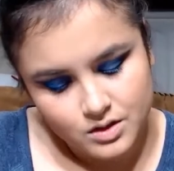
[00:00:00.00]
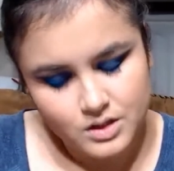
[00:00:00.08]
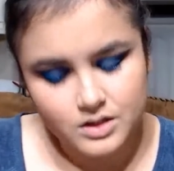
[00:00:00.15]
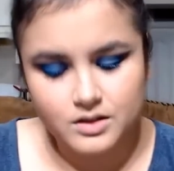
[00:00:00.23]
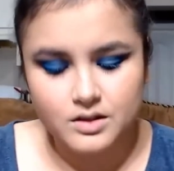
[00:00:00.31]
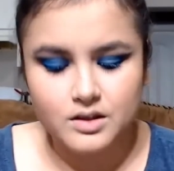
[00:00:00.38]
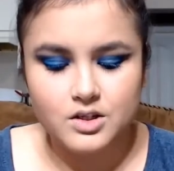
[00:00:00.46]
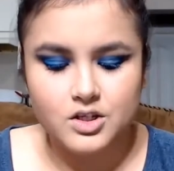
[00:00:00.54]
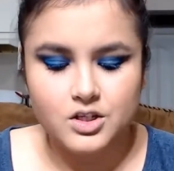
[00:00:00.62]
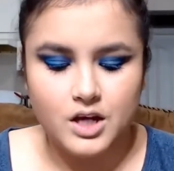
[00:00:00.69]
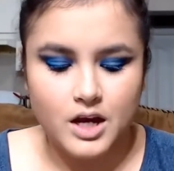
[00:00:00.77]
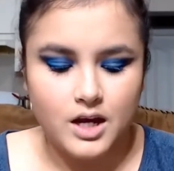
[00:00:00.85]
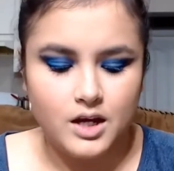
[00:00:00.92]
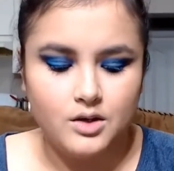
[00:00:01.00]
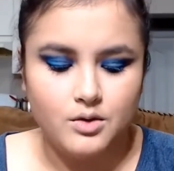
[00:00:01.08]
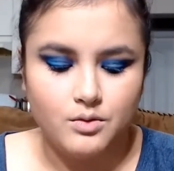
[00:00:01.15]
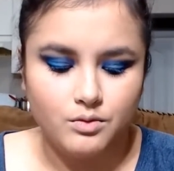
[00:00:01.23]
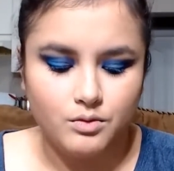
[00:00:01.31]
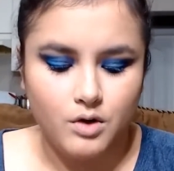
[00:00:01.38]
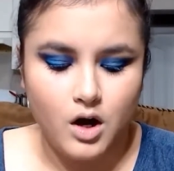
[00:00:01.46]
This is in the shade
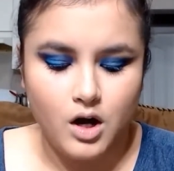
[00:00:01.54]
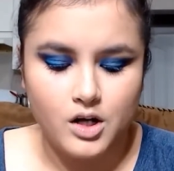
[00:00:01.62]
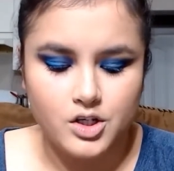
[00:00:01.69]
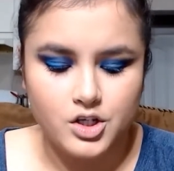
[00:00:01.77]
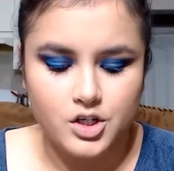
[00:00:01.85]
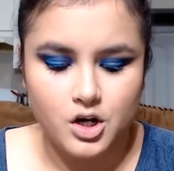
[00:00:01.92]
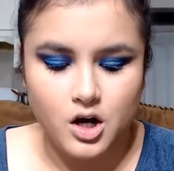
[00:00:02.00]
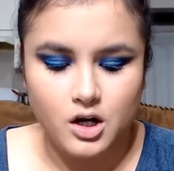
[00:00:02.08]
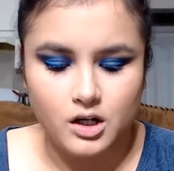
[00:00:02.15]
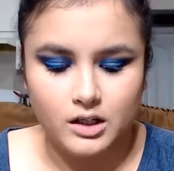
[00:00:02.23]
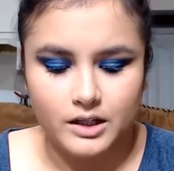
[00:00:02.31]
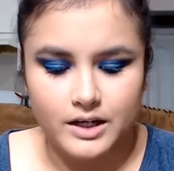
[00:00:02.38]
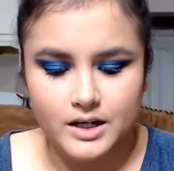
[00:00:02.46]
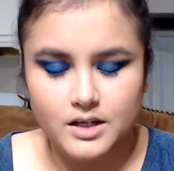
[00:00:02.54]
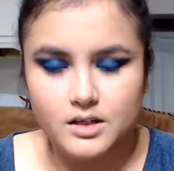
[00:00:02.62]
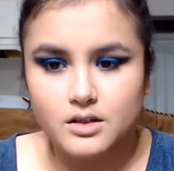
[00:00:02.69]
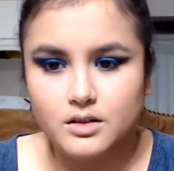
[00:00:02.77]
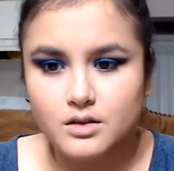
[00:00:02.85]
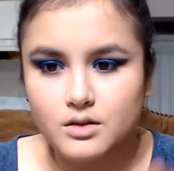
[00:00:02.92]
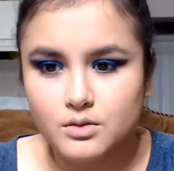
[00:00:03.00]
Raw Chocolate,
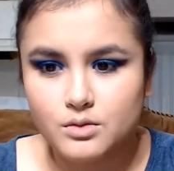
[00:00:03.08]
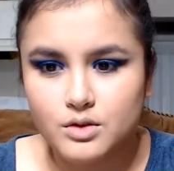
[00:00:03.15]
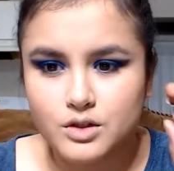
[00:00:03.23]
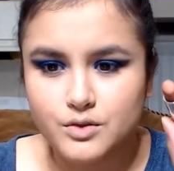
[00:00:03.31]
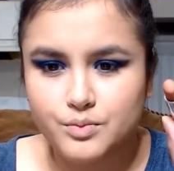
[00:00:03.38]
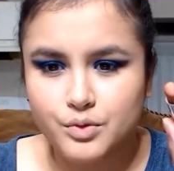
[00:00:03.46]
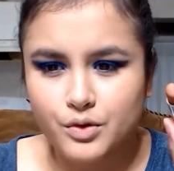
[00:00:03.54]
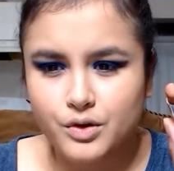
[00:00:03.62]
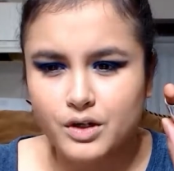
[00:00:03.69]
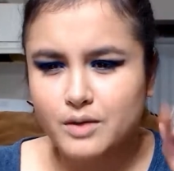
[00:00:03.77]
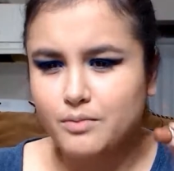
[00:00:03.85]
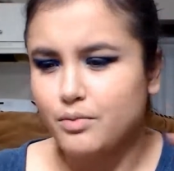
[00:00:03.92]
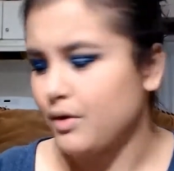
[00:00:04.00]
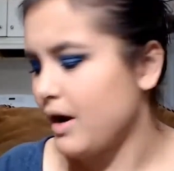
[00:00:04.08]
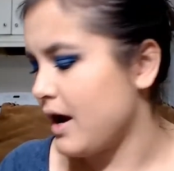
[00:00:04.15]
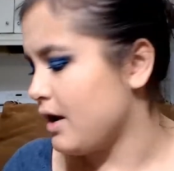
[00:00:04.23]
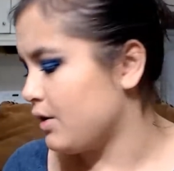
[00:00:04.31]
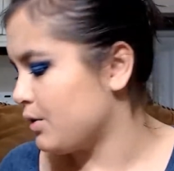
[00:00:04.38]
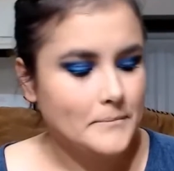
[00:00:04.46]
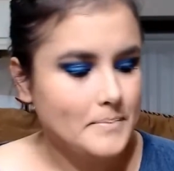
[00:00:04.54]
which is pretty
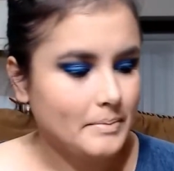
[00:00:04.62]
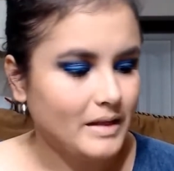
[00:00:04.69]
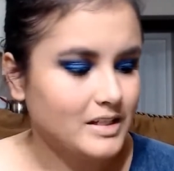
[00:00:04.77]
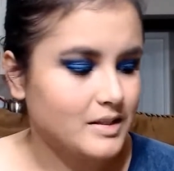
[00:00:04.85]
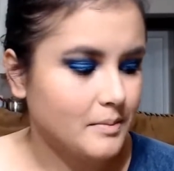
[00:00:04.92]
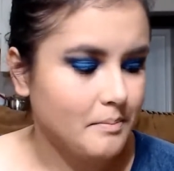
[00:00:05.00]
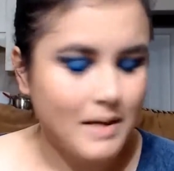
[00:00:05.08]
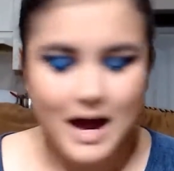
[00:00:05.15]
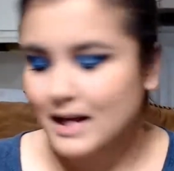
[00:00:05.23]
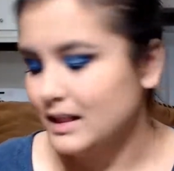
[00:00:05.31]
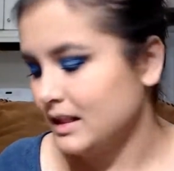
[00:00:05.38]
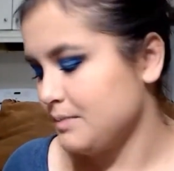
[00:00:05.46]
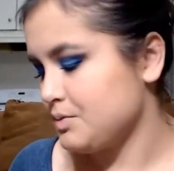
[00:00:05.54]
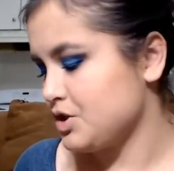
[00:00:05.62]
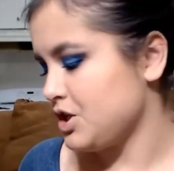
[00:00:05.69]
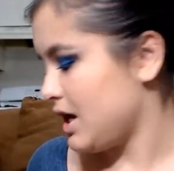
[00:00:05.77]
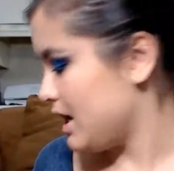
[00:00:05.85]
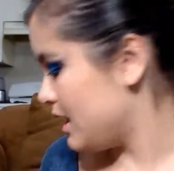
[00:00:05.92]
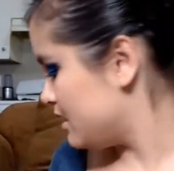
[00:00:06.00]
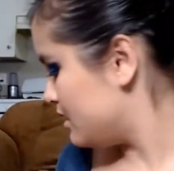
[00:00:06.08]
brown. It's a matte lip
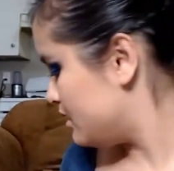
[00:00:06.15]
shade.